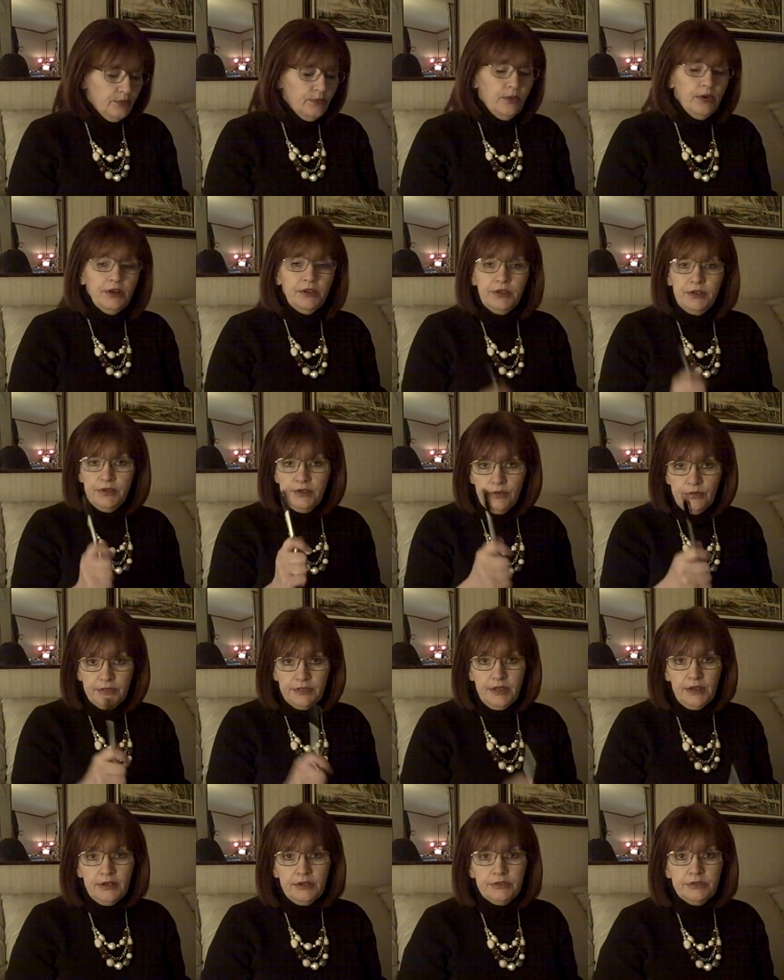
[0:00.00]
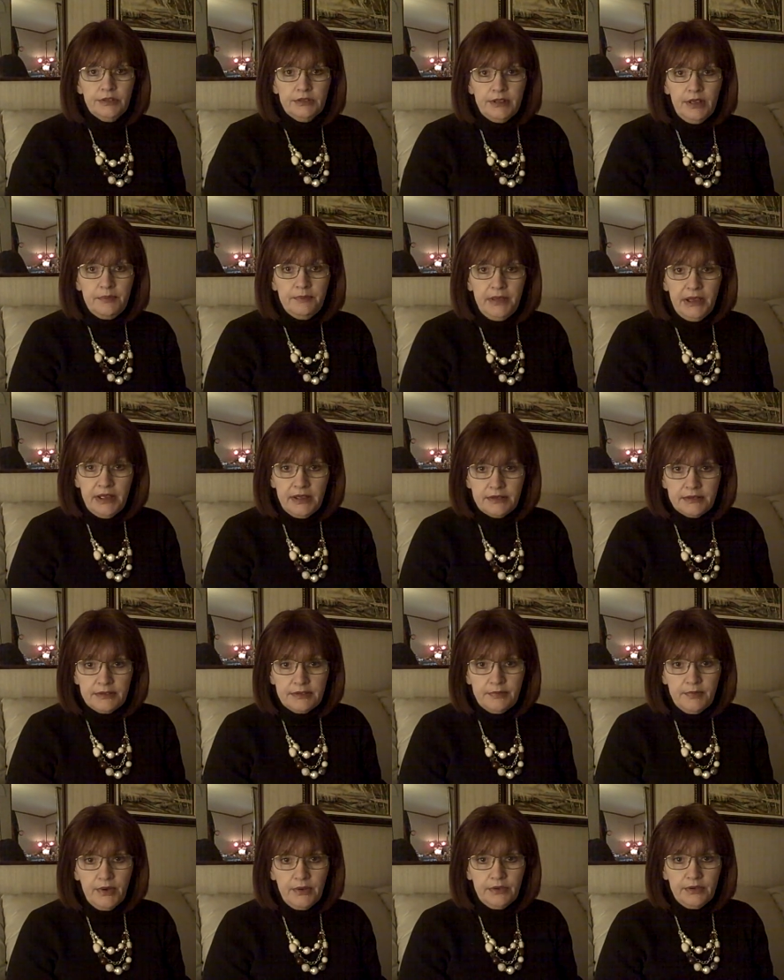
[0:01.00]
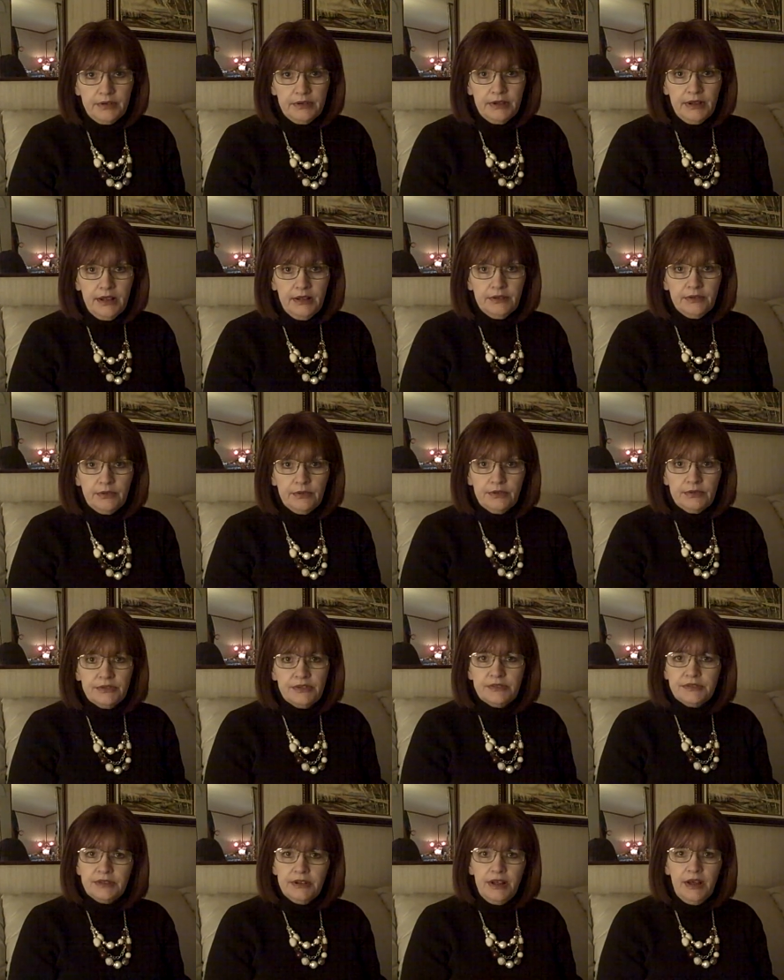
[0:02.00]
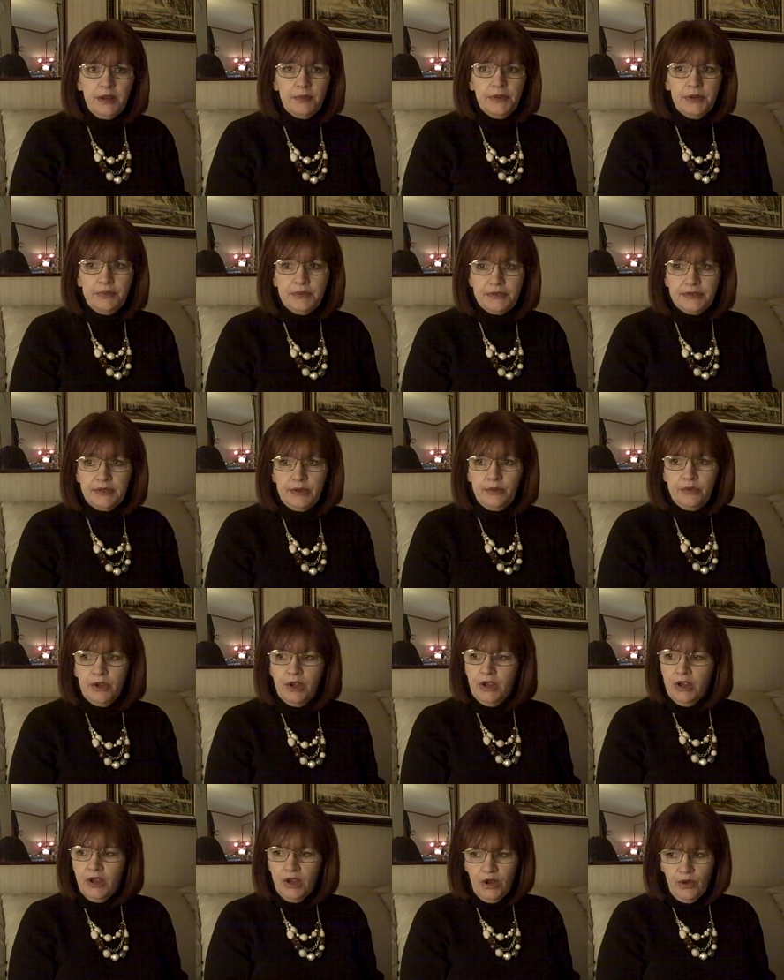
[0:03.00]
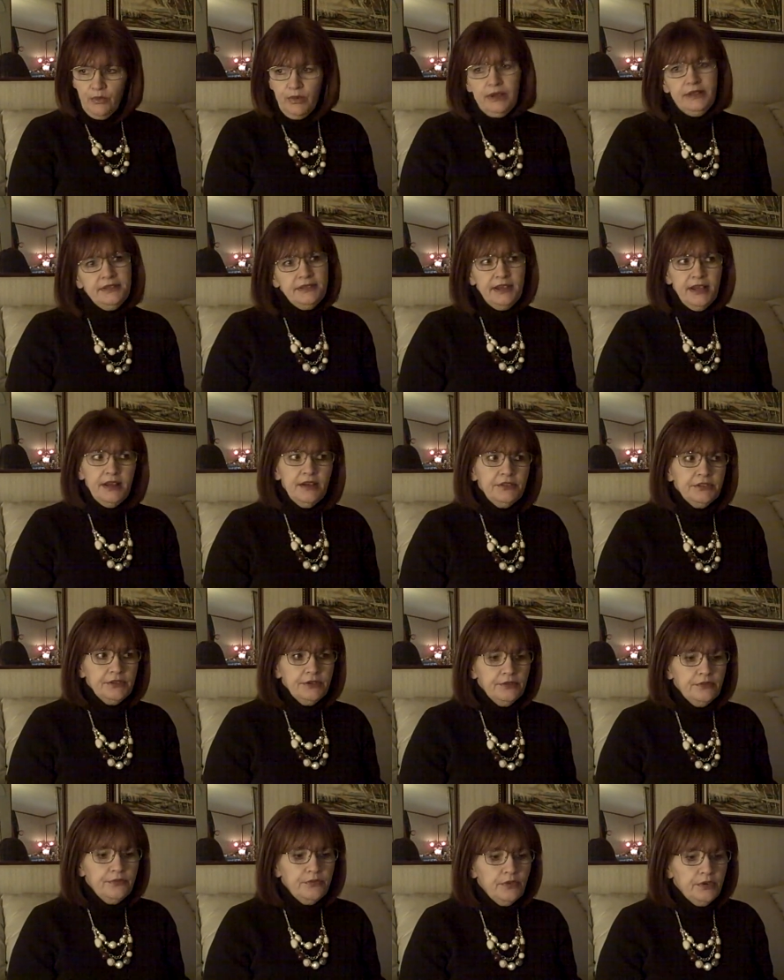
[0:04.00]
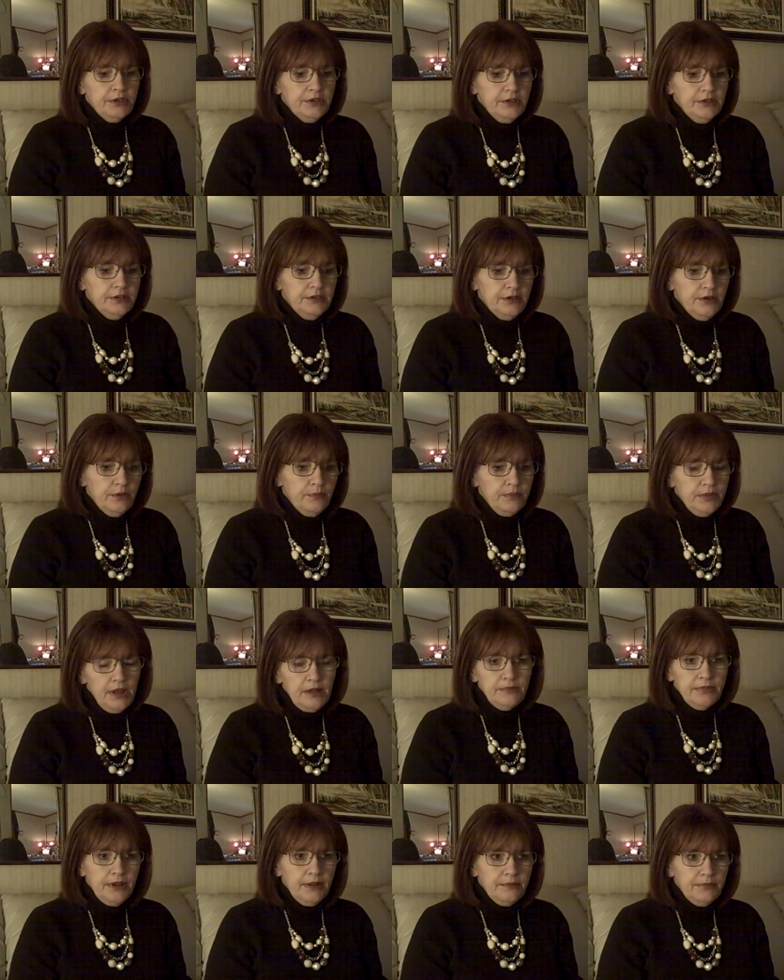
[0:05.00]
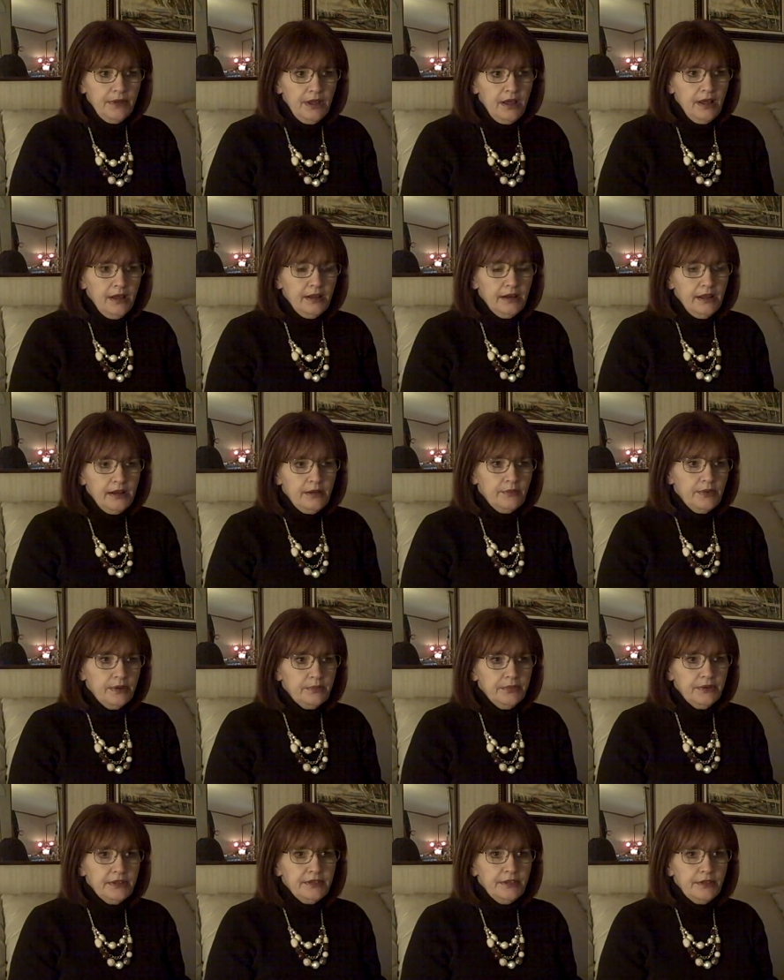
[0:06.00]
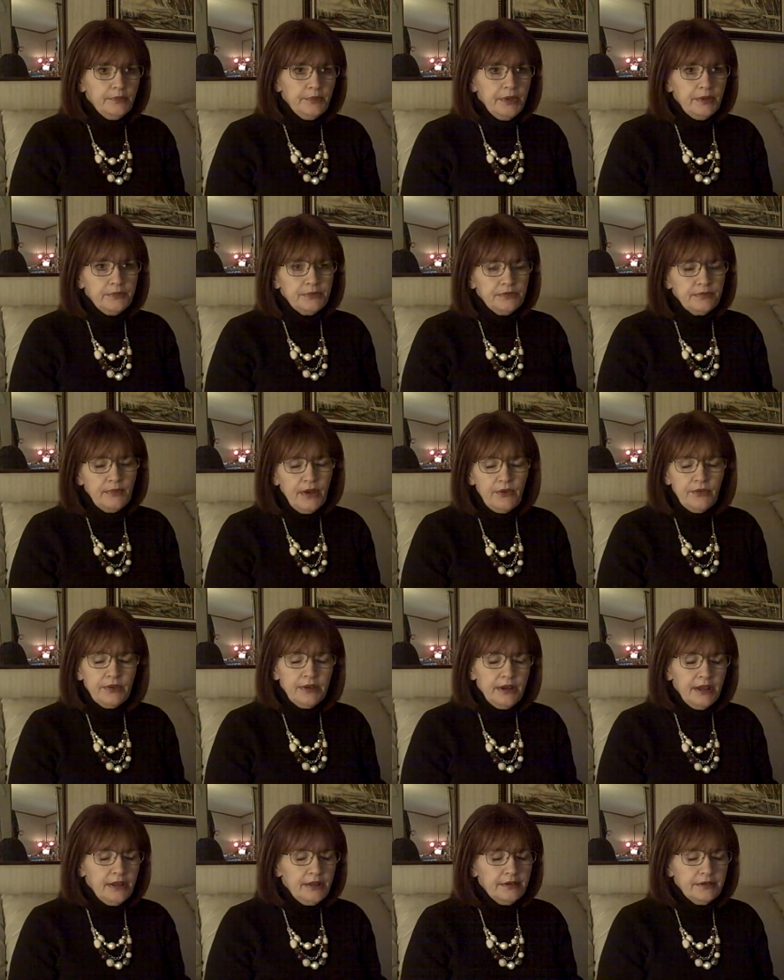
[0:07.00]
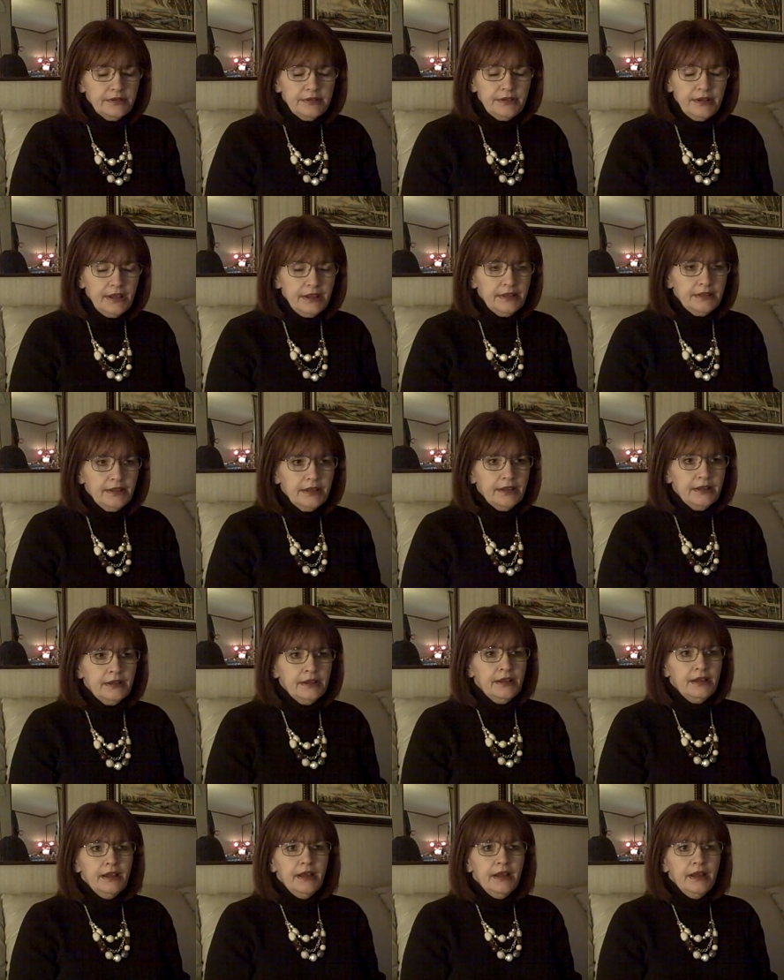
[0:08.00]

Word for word: What do you think? Should they ban smoking outdoors? There's a lot of people that say, well, it's healthier for you, you know, blah, blah, blah, and I don't want to breathe other people's smoke, and I understand that.